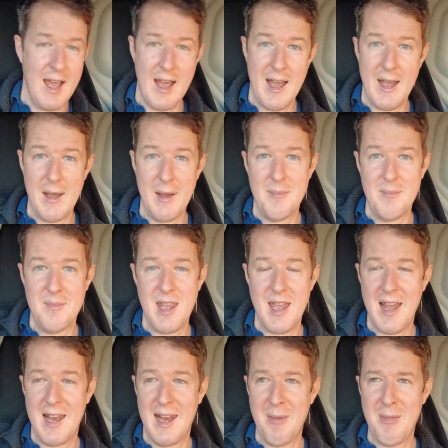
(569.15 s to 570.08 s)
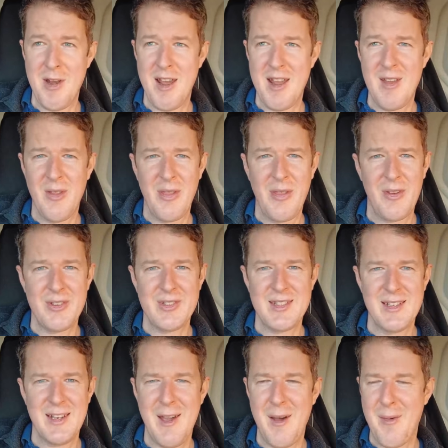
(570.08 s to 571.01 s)
Let me know your
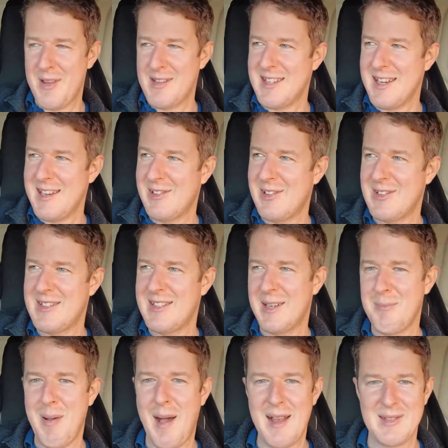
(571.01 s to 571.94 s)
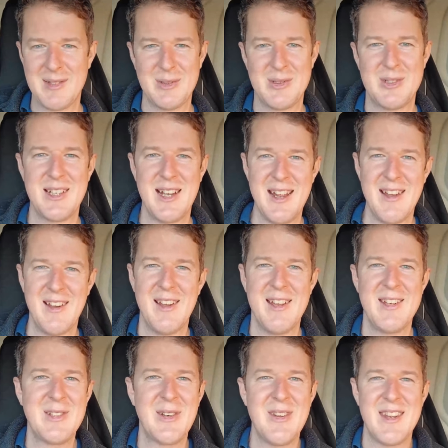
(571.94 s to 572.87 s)
thoughts in the comments. Interesting puzzle today. I
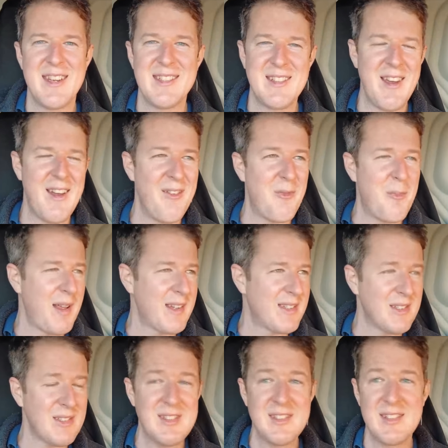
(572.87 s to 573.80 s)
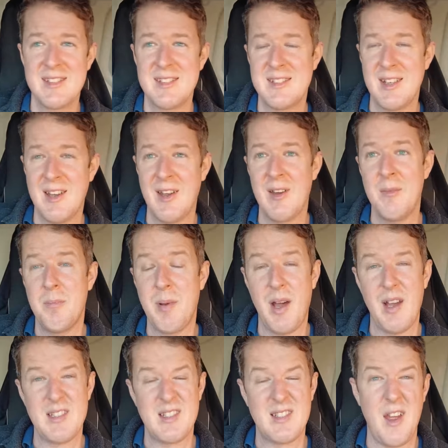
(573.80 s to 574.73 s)
enjoy these kind of puzzles. So, but
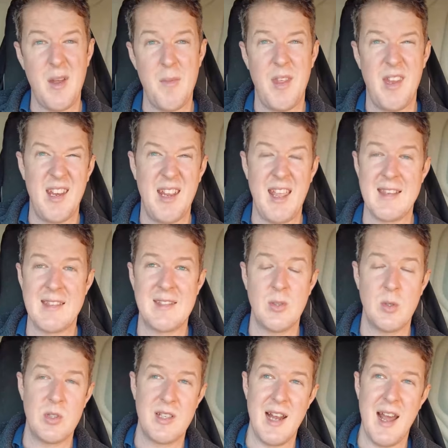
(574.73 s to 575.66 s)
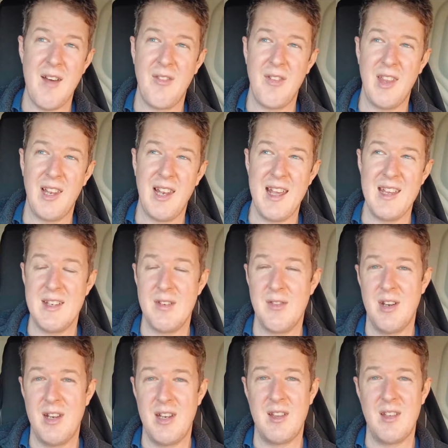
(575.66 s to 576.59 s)
I just hope that it gets sorted out for the lady,
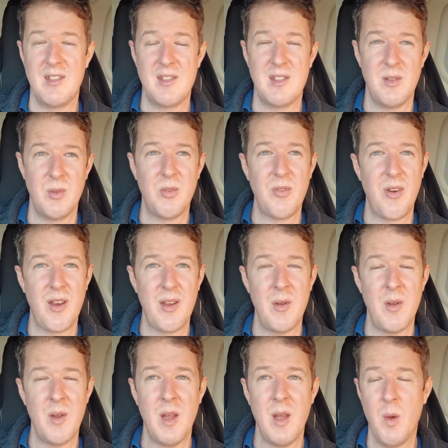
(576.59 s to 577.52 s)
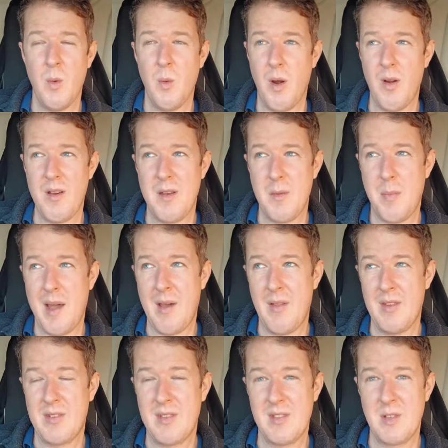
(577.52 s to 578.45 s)
really, because she was very worried
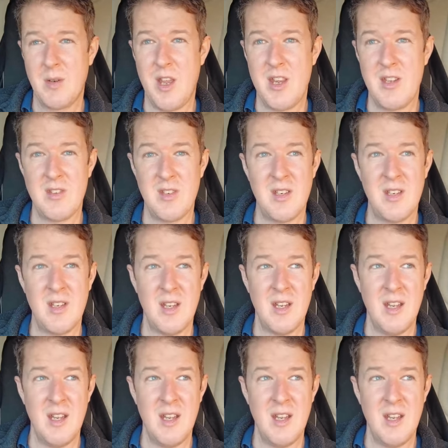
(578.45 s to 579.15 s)
about the situation,